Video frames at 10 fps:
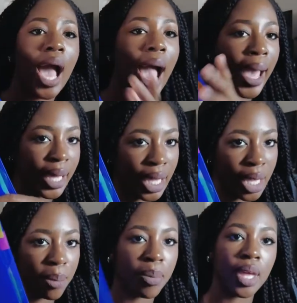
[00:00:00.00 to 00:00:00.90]
I
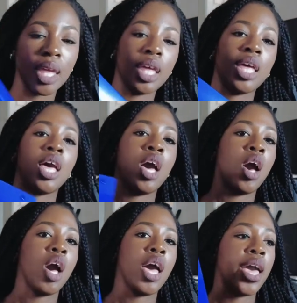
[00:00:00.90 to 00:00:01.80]
keep. In my bag, I
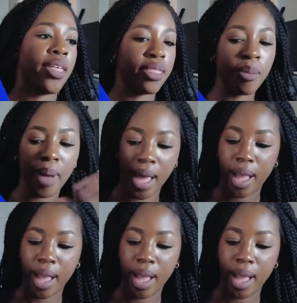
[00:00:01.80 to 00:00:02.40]
also carry my